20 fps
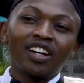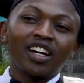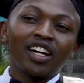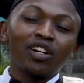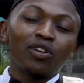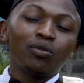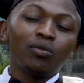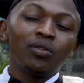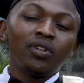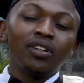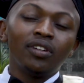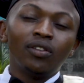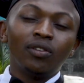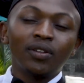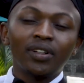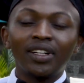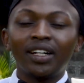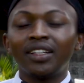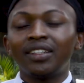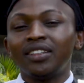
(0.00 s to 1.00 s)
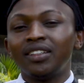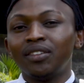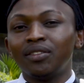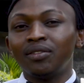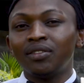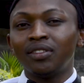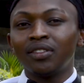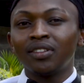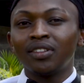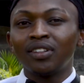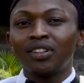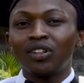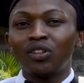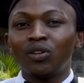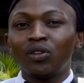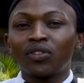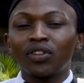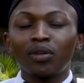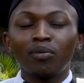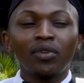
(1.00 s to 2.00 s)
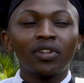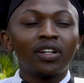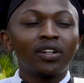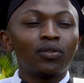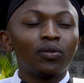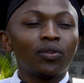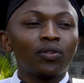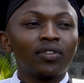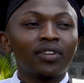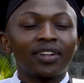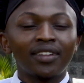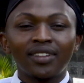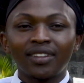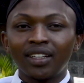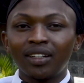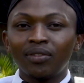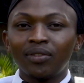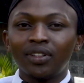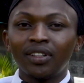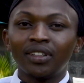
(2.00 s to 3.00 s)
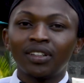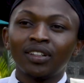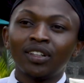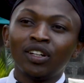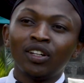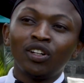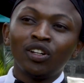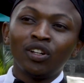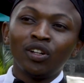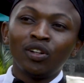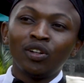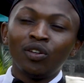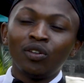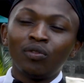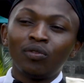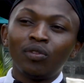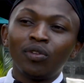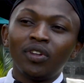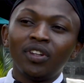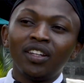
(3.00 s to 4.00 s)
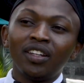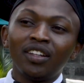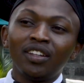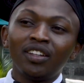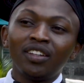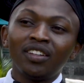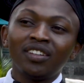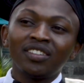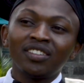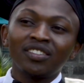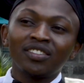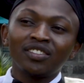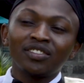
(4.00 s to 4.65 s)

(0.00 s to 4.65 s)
I could not achieve, or something that was reserved for the